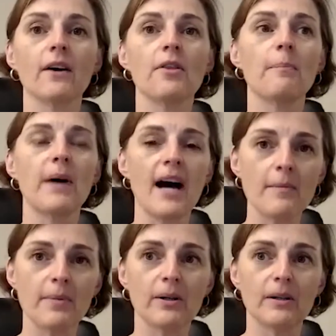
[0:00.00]
the
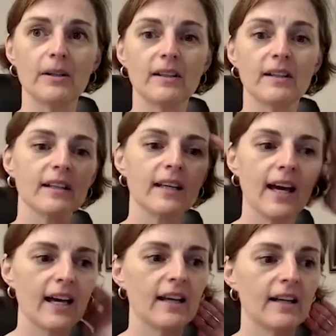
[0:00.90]
Bible
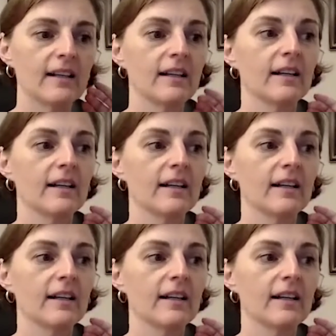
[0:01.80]
can